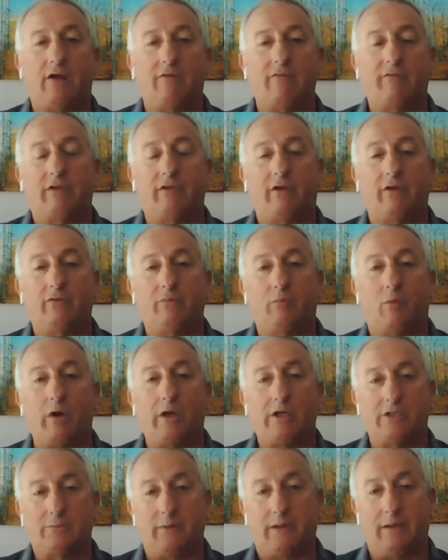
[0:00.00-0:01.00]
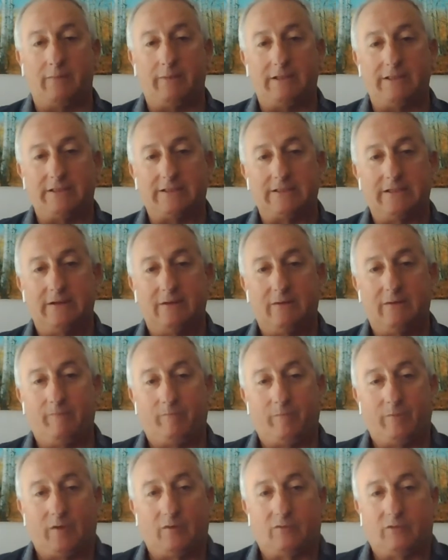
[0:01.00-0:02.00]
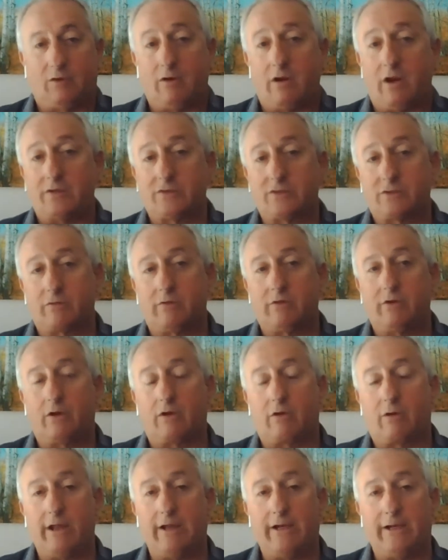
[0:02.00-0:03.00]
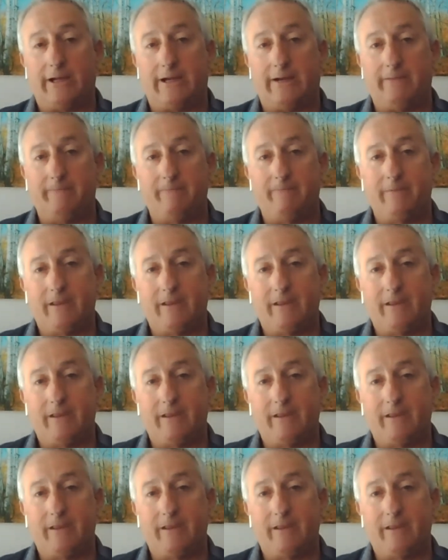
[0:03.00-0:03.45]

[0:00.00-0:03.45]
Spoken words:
cover those mortgage payments, so you're not screwing the credit up?